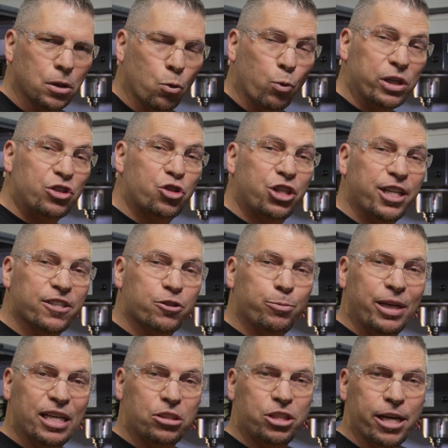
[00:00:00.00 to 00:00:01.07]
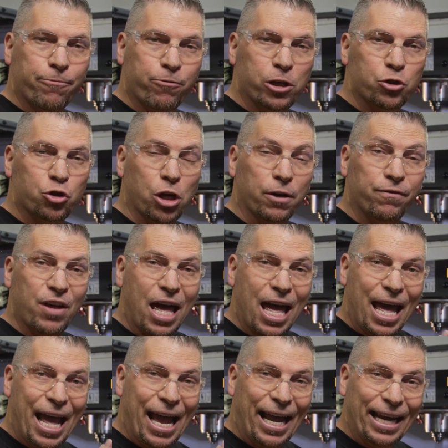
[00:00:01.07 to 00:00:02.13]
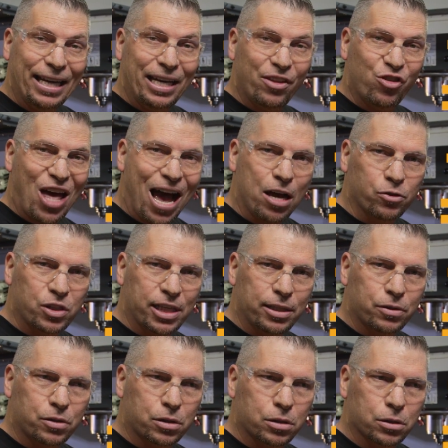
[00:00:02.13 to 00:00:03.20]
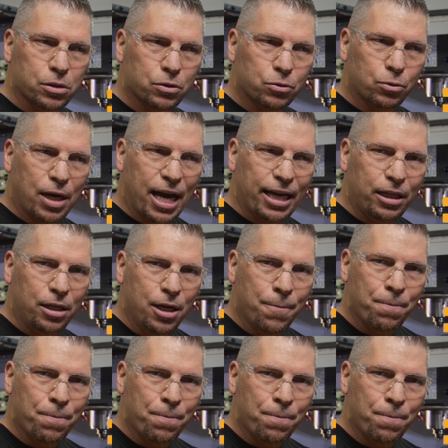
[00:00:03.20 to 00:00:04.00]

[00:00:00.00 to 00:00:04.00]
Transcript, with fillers: which gives me a difference of 80 thousandths, right?